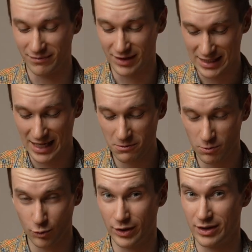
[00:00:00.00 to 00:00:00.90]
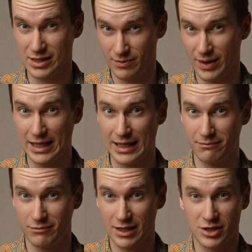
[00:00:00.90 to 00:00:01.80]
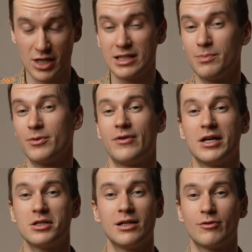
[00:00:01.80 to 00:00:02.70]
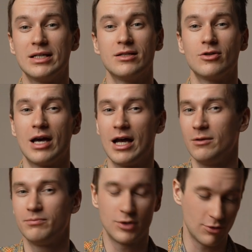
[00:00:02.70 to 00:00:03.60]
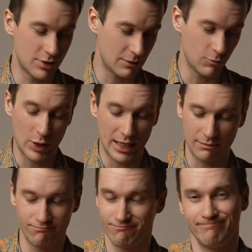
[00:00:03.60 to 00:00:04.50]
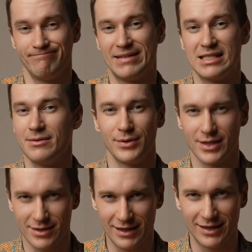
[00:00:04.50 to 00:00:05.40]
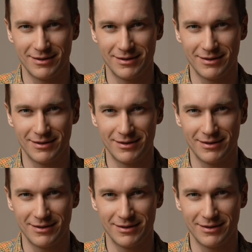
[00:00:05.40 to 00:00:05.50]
the same with the sommelier. He's just a professional ready to help choosing wine. As simple as that.